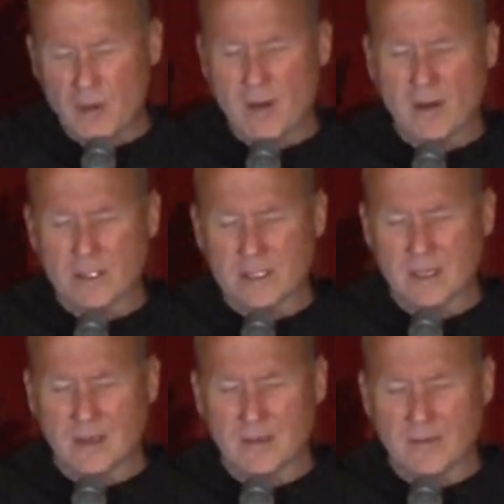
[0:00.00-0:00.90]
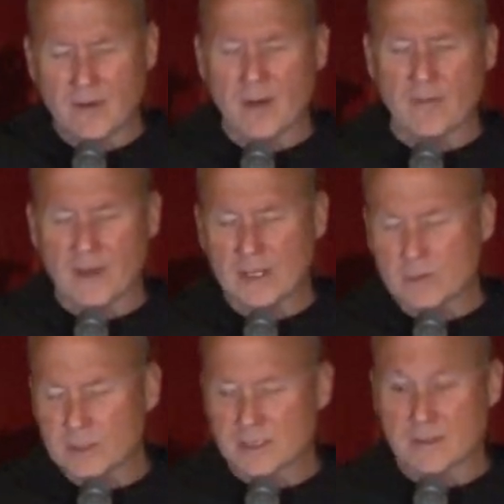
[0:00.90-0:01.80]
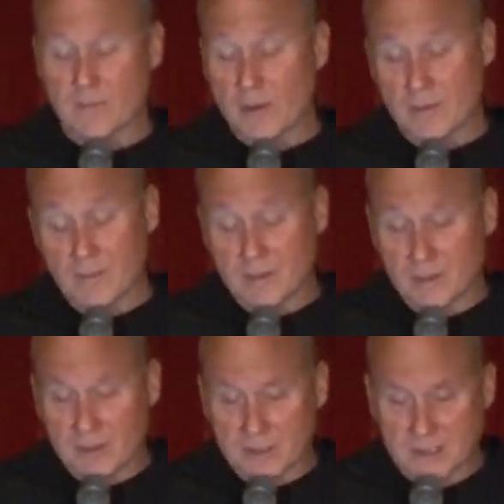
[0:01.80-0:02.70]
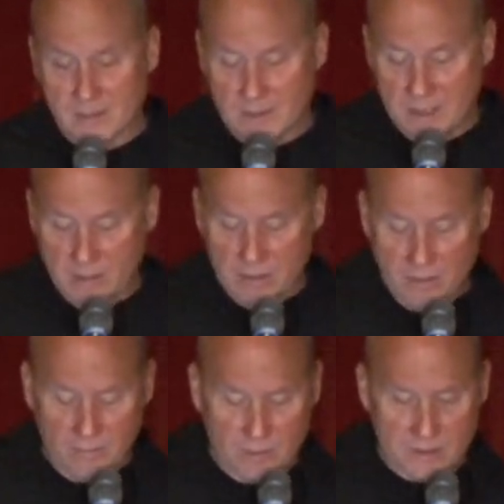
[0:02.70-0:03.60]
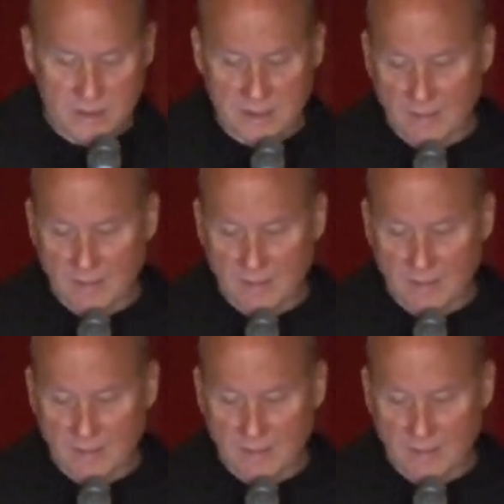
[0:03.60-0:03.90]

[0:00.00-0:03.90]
part of our faith, which is important. We're going to send here to university. It's